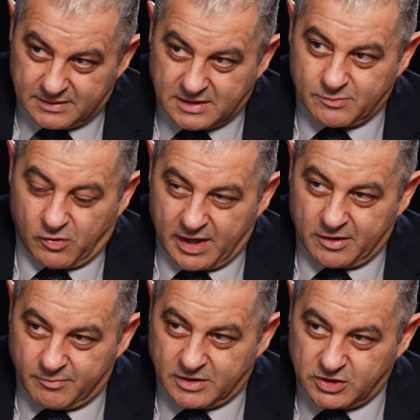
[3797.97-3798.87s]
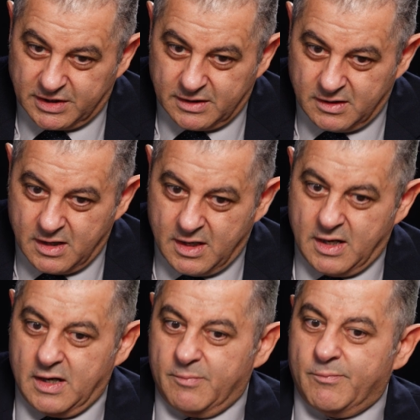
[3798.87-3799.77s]
in this molecular machine
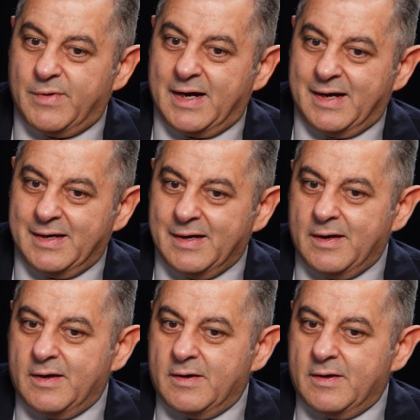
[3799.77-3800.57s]
by